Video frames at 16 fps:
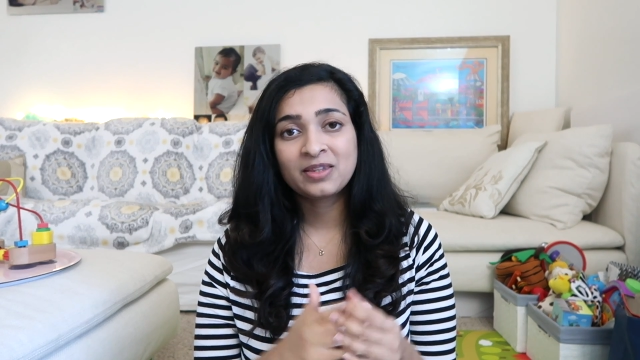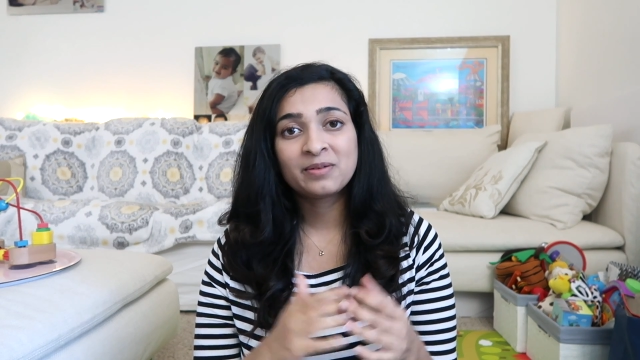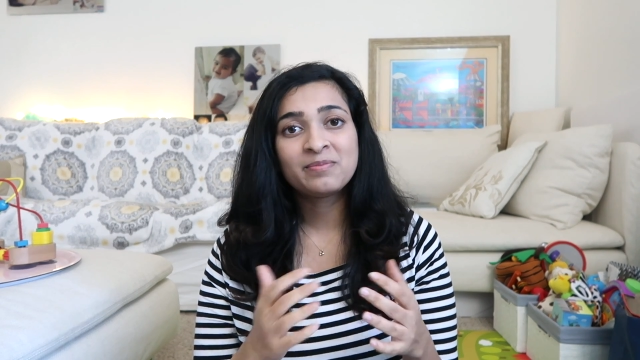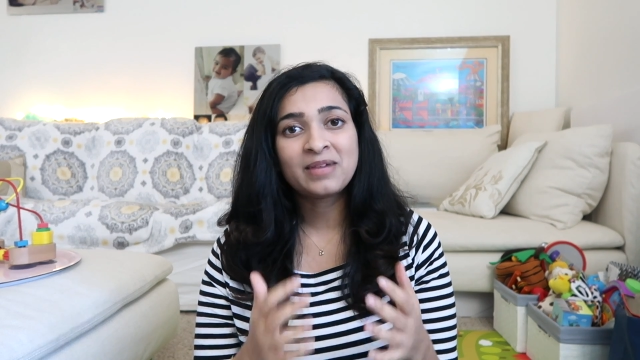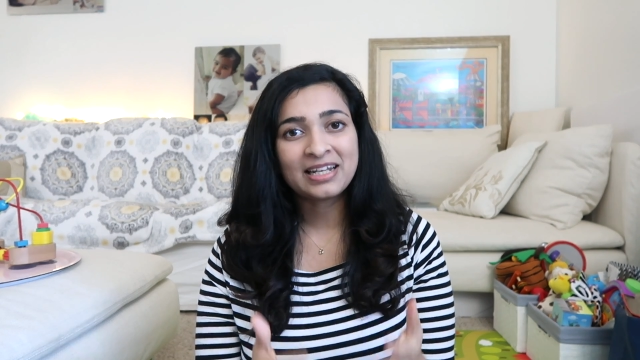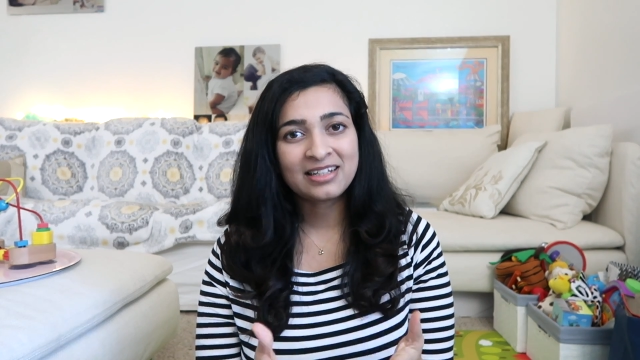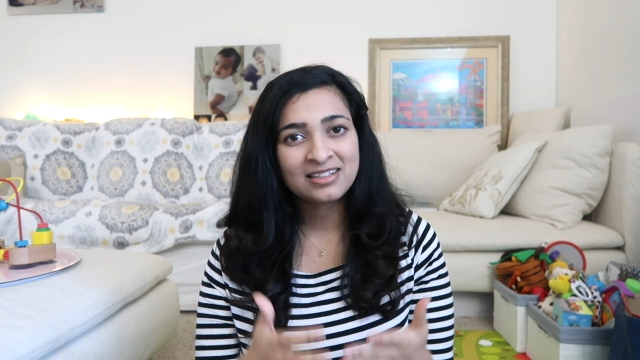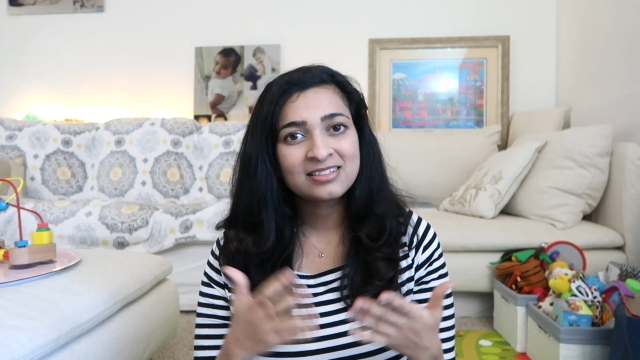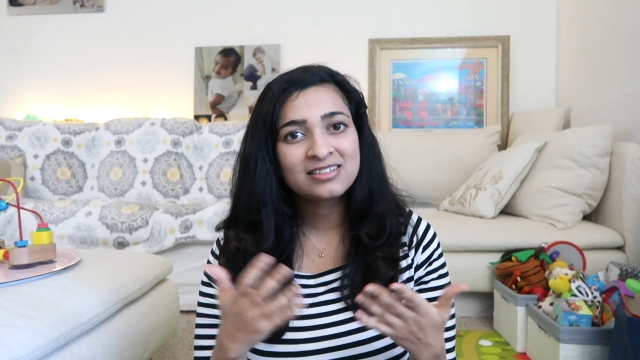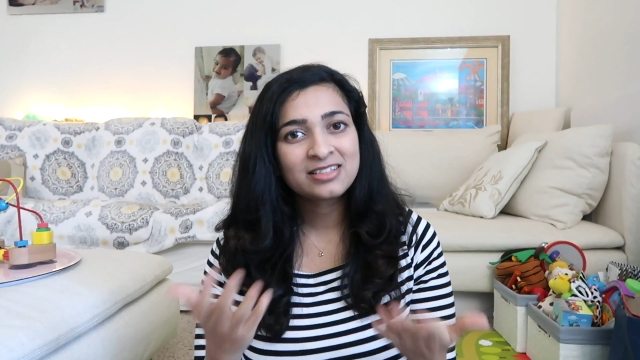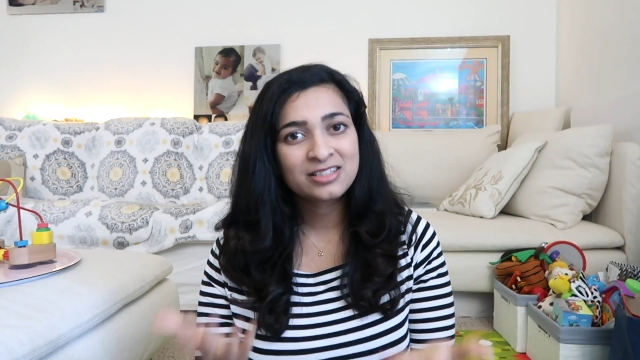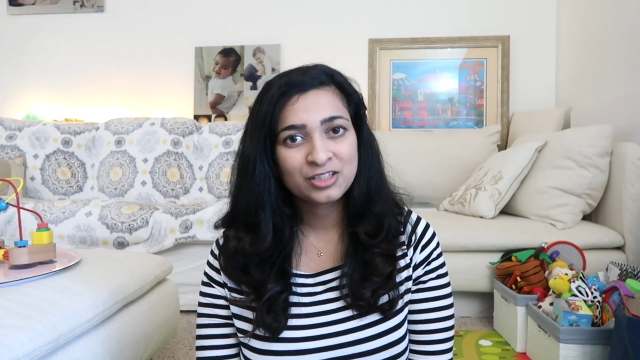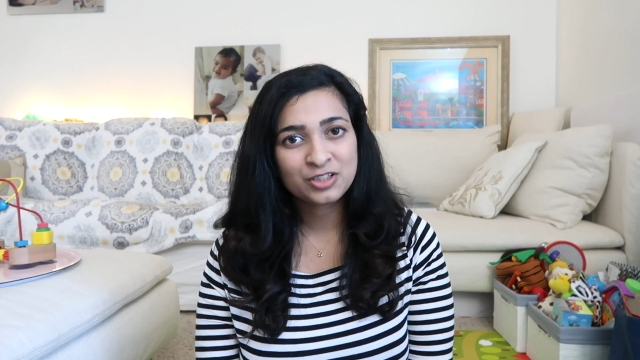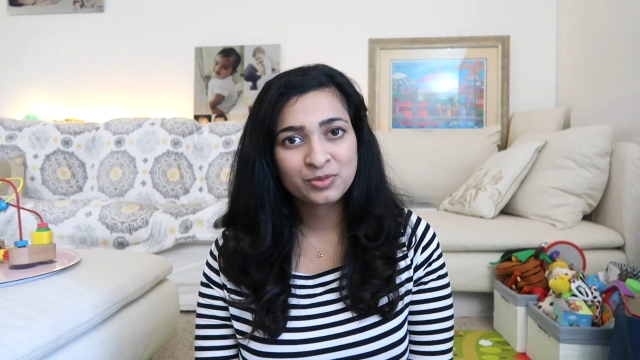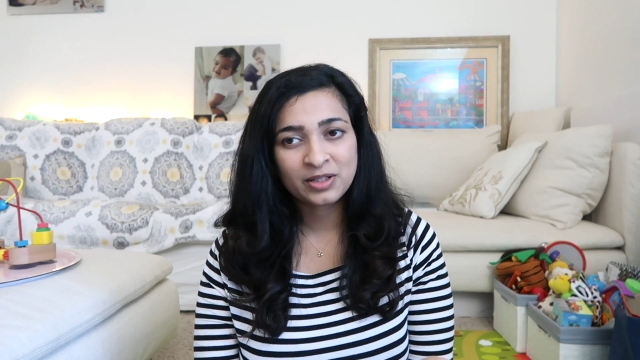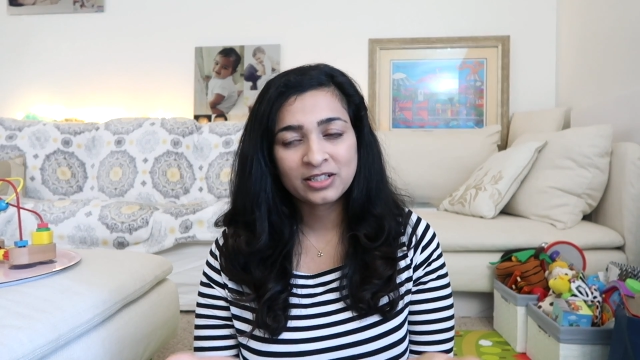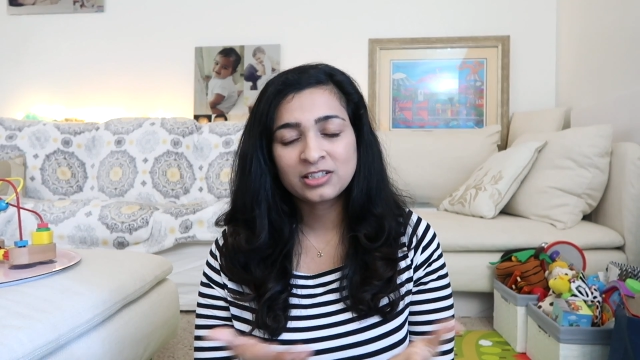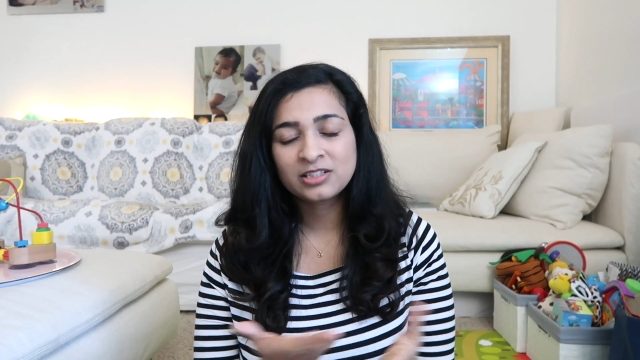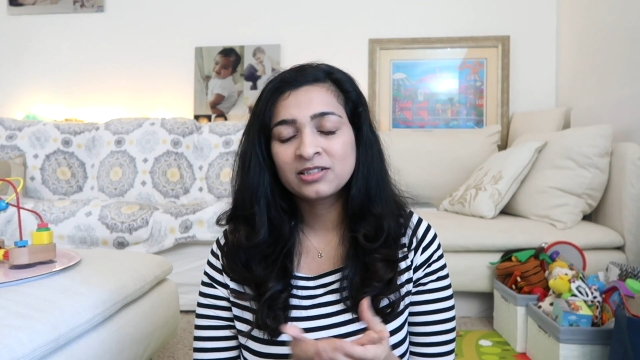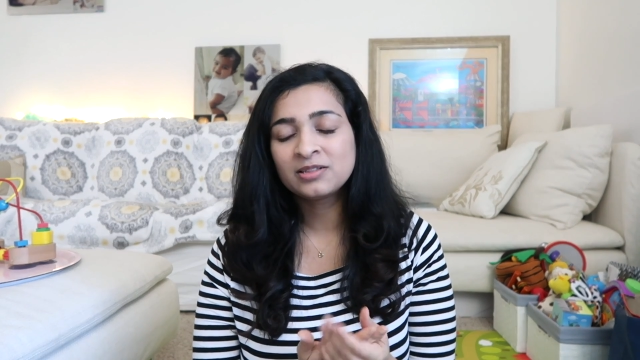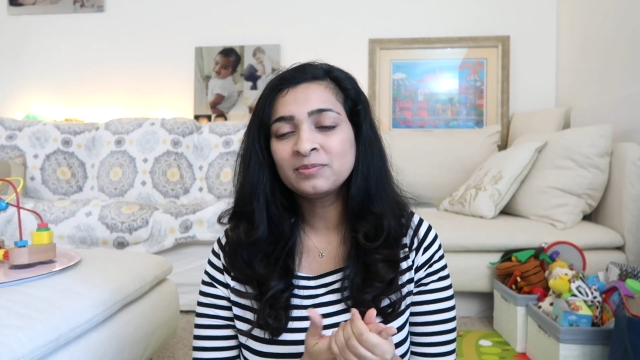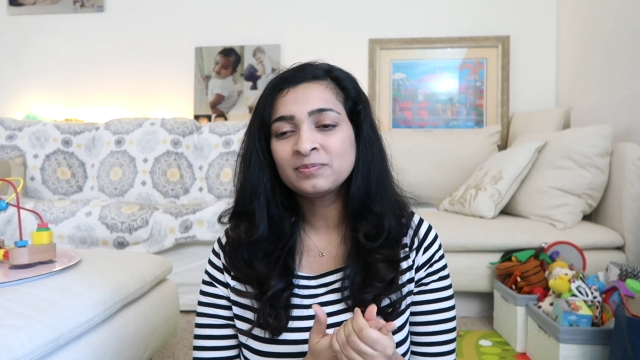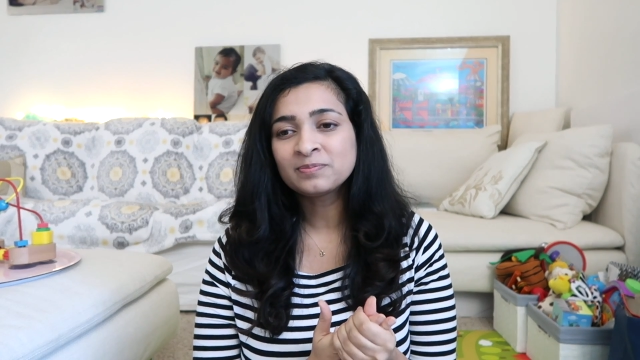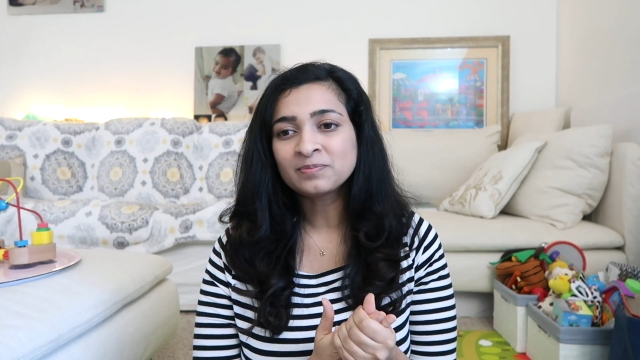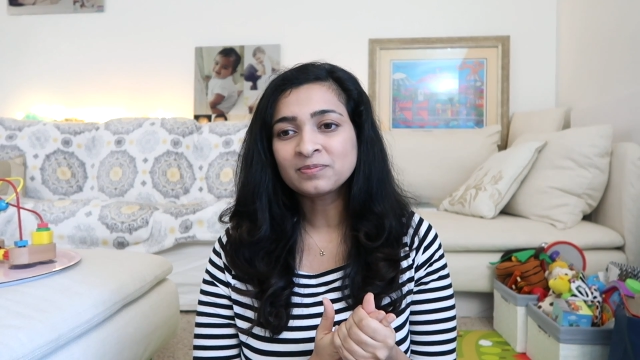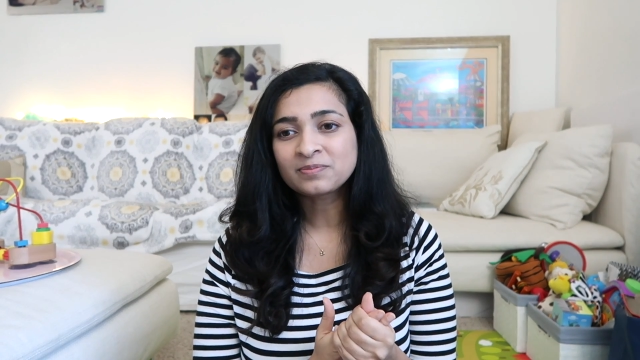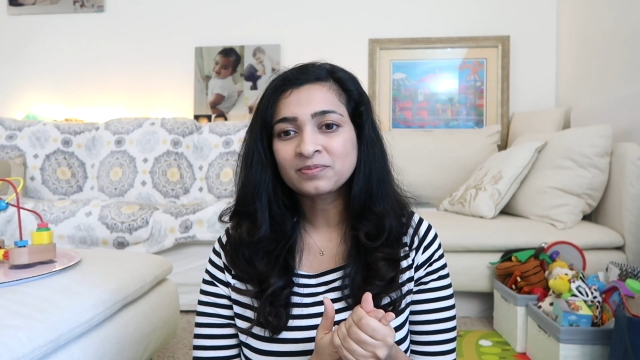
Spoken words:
the medical situation.